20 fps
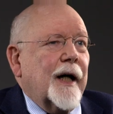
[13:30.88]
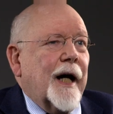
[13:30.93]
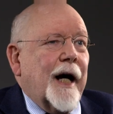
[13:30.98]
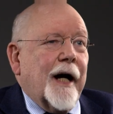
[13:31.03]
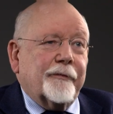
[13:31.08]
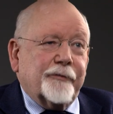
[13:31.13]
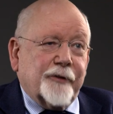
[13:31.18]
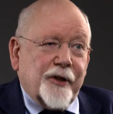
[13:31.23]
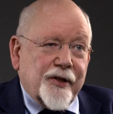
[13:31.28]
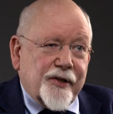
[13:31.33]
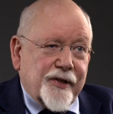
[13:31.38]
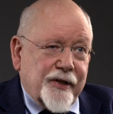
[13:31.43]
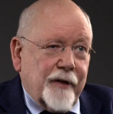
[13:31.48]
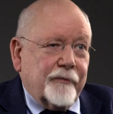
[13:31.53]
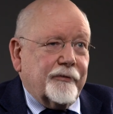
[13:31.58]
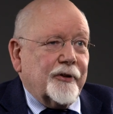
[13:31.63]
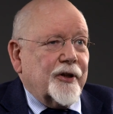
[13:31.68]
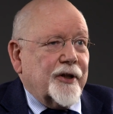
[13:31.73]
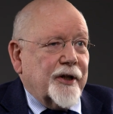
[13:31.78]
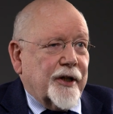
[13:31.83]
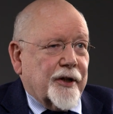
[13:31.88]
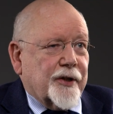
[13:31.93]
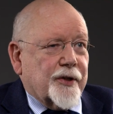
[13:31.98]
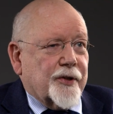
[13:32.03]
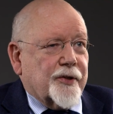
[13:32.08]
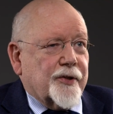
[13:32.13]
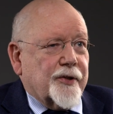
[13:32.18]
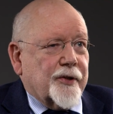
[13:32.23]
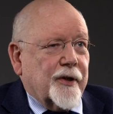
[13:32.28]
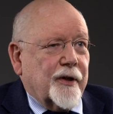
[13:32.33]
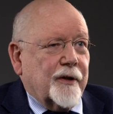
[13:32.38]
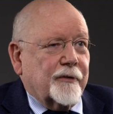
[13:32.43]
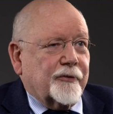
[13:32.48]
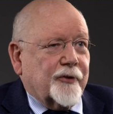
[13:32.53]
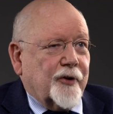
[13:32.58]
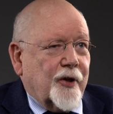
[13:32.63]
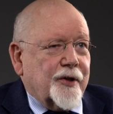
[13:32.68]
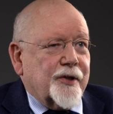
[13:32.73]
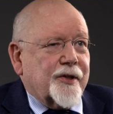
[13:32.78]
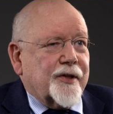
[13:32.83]
After several years of
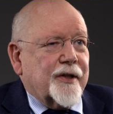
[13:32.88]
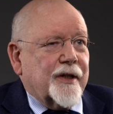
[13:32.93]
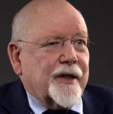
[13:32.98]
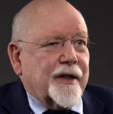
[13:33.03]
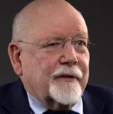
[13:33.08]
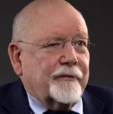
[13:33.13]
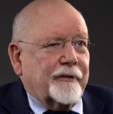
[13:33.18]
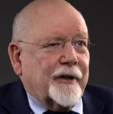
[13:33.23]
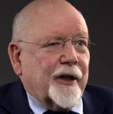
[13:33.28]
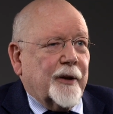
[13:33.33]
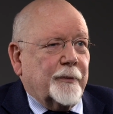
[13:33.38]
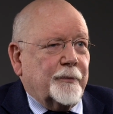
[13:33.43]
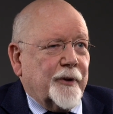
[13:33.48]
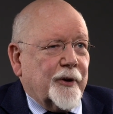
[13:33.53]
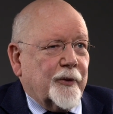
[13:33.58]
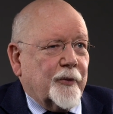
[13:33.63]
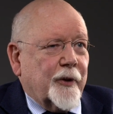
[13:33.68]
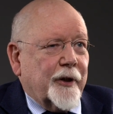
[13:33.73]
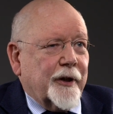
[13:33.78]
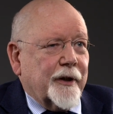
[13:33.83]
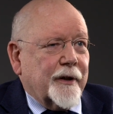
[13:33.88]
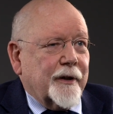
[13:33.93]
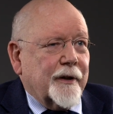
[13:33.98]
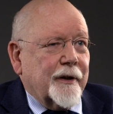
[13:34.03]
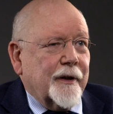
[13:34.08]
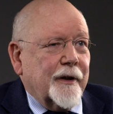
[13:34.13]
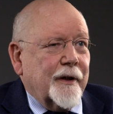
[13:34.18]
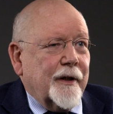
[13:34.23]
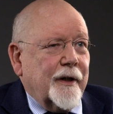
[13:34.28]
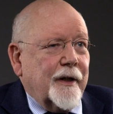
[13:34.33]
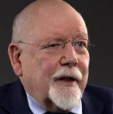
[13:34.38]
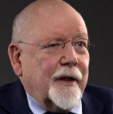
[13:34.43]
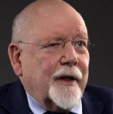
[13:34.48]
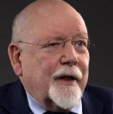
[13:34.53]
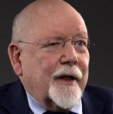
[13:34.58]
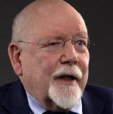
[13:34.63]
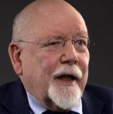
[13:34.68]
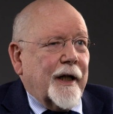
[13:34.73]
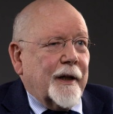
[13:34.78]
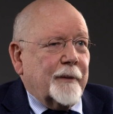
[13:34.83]
constant development work
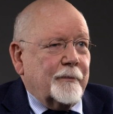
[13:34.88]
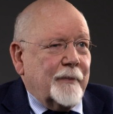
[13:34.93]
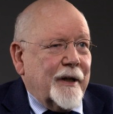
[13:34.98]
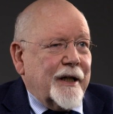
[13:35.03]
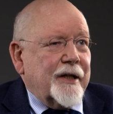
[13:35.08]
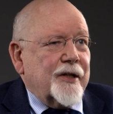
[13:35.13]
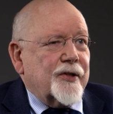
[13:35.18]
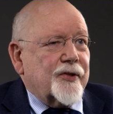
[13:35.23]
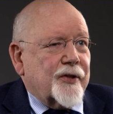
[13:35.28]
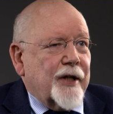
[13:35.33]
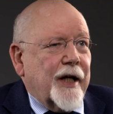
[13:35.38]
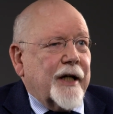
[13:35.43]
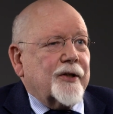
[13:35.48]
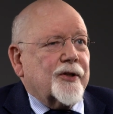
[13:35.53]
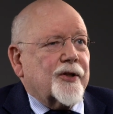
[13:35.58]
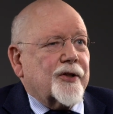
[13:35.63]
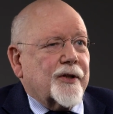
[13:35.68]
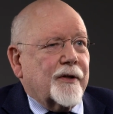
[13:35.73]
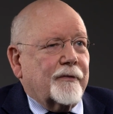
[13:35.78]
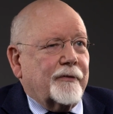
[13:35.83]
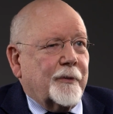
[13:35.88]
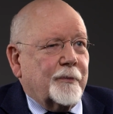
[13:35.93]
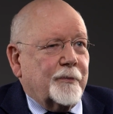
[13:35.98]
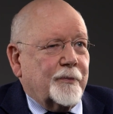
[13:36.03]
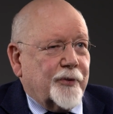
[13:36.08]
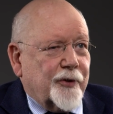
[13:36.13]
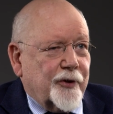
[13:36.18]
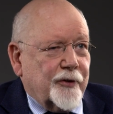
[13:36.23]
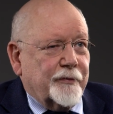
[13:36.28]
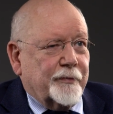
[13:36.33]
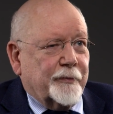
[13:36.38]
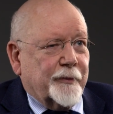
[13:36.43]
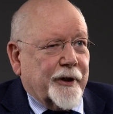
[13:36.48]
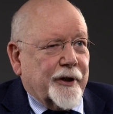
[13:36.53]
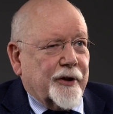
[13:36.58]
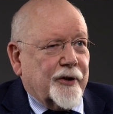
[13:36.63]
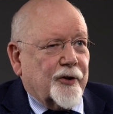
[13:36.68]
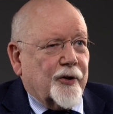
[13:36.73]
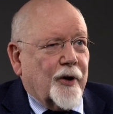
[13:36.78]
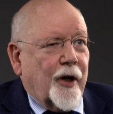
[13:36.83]
and many stages of
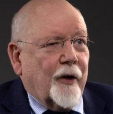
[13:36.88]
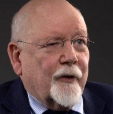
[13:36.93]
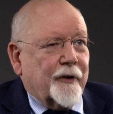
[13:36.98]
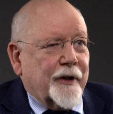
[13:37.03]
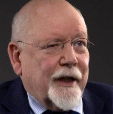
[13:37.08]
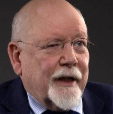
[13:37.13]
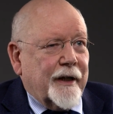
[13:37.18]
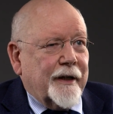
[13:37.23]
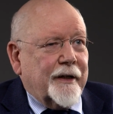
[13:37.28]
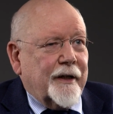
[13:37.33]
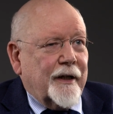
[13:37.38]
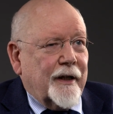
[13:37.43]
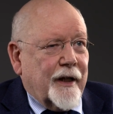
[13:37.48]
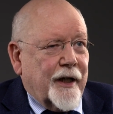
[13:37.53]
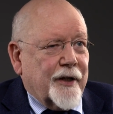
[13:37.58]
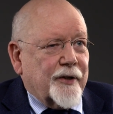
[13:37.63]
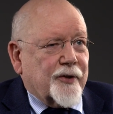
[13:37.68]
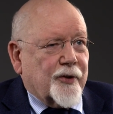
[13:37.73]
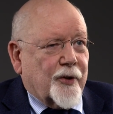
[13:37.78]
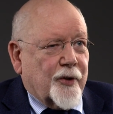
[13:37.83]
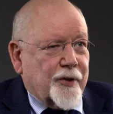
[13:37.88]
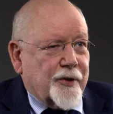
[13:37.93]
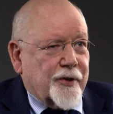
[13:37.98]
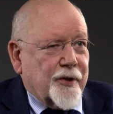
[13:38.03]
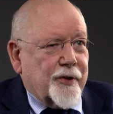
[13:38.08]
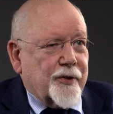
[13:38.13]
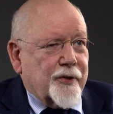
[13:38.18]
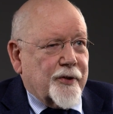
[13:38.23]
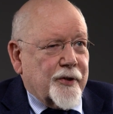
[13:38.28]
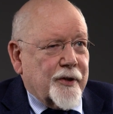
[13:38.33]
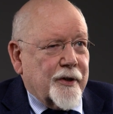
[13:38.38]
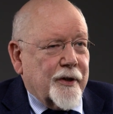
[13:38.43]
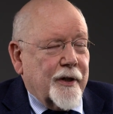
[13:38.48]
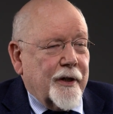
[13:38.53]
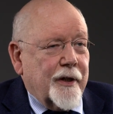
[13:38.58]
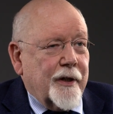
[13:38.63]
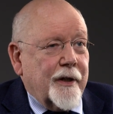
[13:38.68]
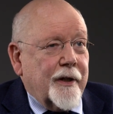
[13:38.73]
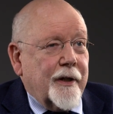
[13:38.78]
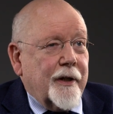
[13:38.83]
improvement to our L E D light sources,
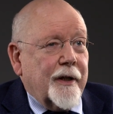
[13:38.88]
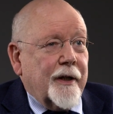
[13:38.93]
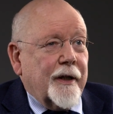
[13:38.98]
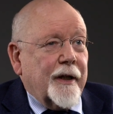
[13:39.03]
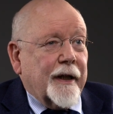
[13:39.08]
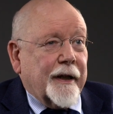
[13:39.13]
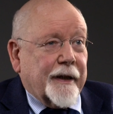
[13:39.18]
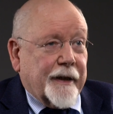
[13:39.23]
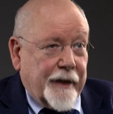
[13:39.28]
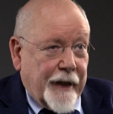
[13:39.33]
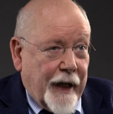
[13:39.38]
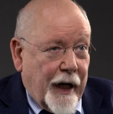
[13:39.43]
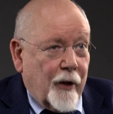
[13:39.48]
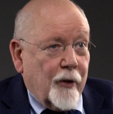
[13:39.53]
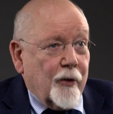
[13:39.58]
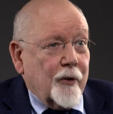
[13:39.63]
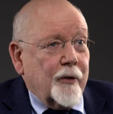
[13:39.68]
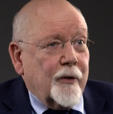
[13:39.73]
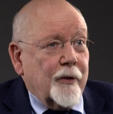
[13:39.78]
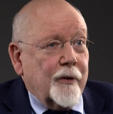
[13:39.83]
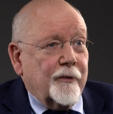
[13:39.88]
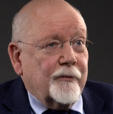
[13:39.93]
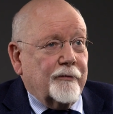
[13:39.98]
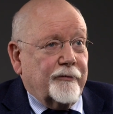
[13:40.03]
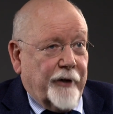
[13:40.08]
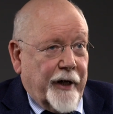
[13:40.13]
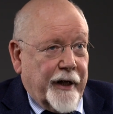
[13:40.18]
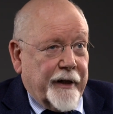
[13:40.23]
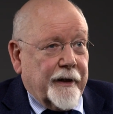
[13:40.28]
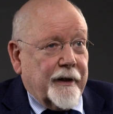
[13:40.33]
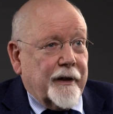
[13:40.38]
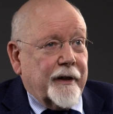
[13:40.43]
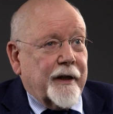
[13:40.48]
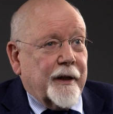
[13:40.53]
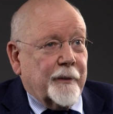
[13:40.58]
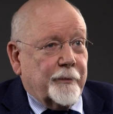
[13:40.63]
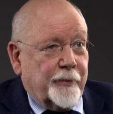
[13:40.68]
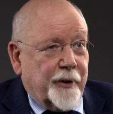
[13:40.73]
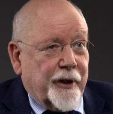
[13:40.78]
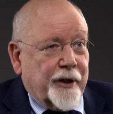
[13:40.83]
it now finally
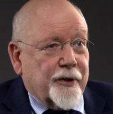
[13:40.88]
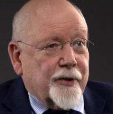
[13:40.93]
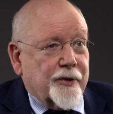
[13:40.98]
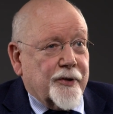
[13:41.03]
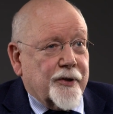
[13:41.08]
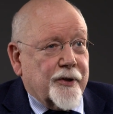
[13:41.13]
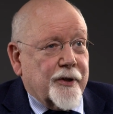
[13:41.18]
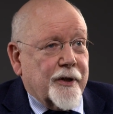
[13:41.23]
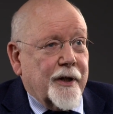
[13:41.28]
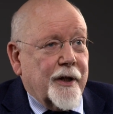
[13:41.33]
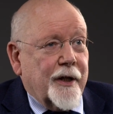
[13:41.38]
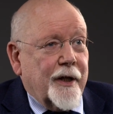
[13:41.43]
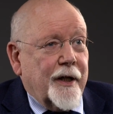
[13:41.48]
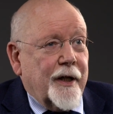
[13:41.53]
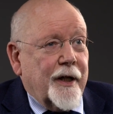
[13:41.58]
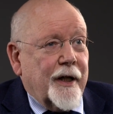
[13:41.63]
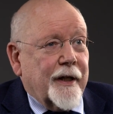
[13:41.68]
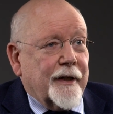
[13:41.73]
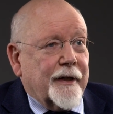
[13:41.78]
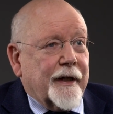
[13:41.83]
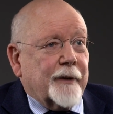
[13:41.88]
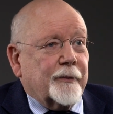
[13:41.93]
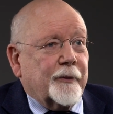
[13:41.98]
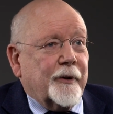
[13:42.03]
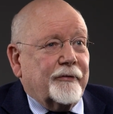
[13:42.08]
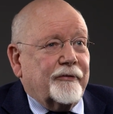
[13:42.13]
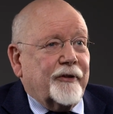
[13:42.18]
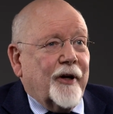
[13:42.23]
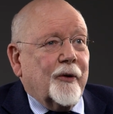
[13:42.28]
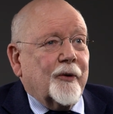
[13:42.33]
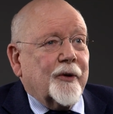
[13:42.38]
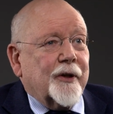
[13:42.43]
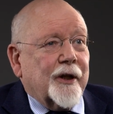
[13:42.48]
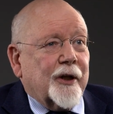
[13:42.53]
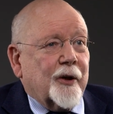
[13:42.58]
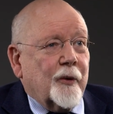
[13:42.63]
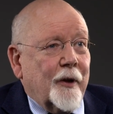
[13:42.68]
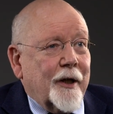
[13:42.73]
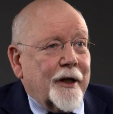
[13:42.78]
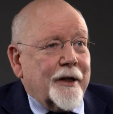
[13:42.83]
appears that we found a
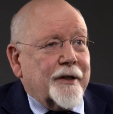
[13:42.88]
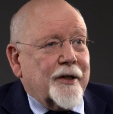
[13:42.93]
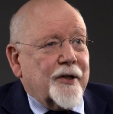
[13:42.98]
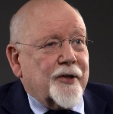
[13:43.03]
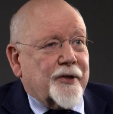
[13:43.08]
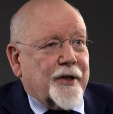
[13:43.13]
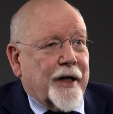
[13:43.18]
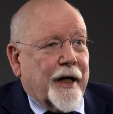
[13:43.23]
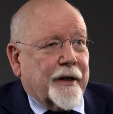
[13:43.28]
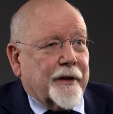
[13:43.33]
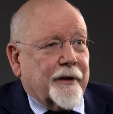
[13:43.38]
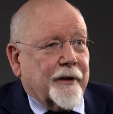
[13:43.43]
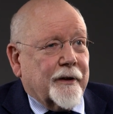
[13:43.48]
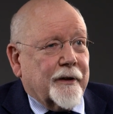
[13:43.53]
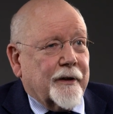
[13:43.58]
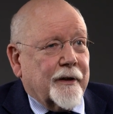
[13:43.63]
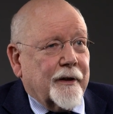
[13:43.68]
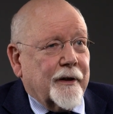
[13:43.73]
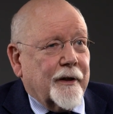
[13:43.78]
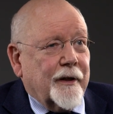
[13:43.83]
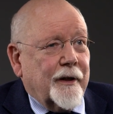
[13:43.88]
quality standard